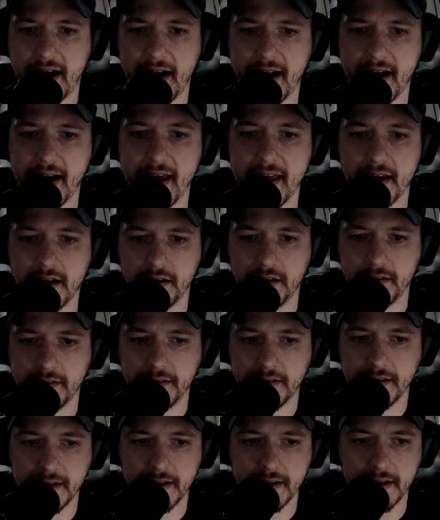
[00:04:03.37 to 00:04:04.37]
I
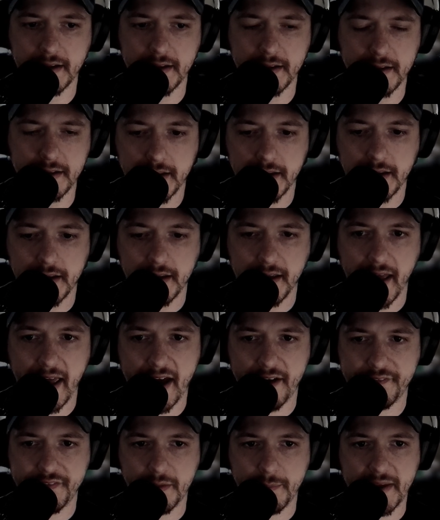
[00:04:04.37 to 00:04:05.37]

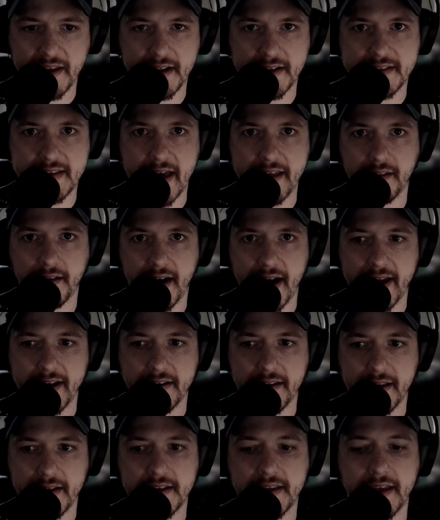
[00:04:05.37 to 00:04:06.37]
have to meet a
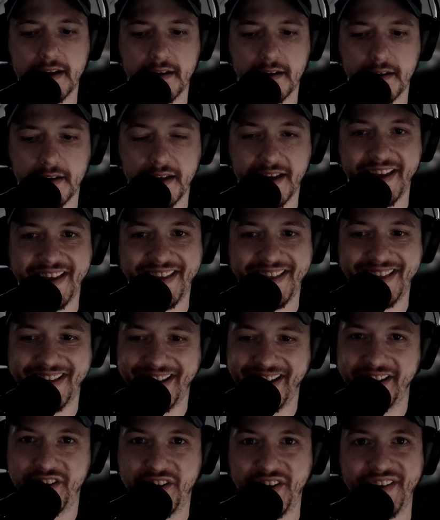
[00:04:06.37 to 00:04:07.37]
deadline and get a
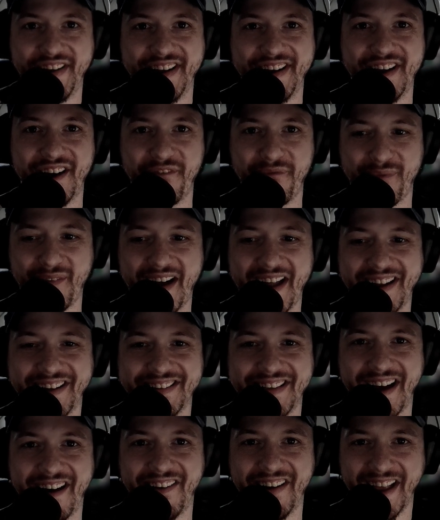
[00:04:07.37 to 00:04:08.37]
good enough
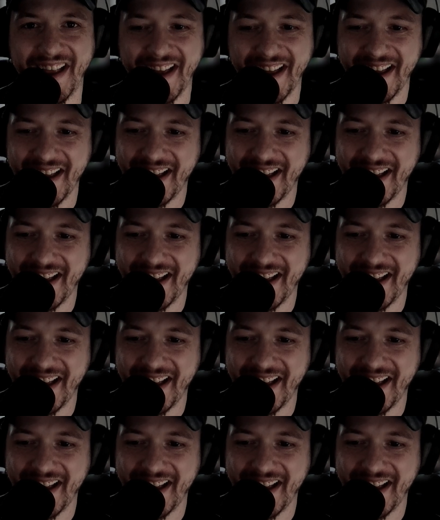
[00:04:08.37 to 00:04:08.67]
product out.